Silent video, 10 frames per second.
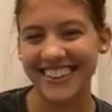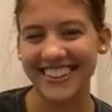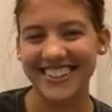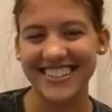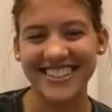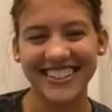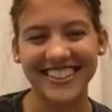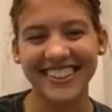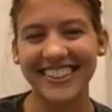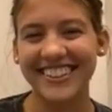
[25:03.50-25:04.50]

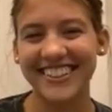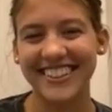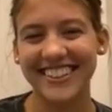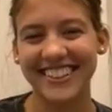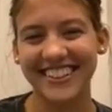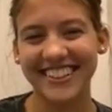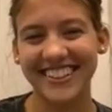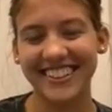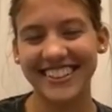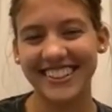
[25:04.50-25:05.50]

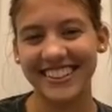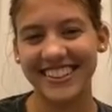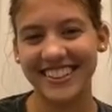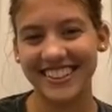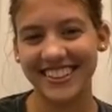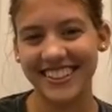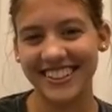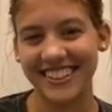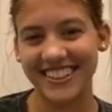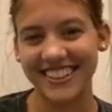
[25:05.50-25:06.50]

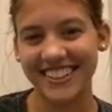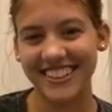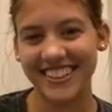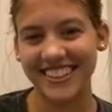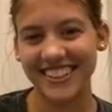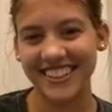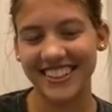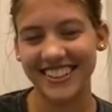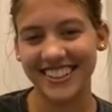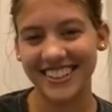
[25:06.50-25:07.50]

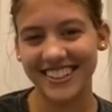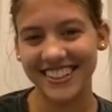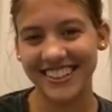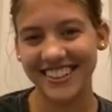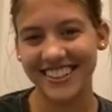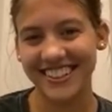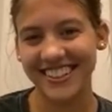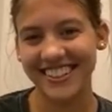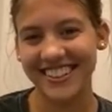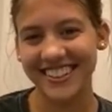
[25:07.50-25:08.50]

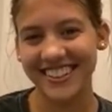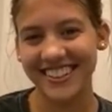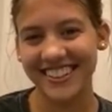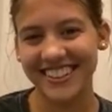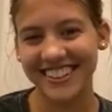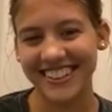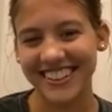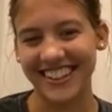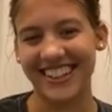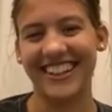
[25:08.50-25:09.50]

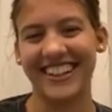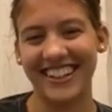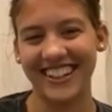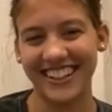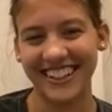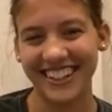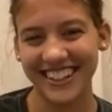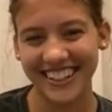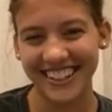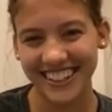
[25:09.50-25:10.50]

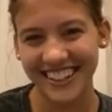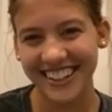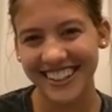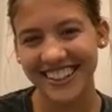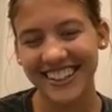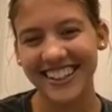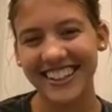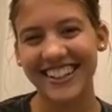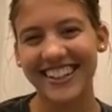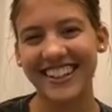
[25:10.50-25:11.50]
This person isn't speaking.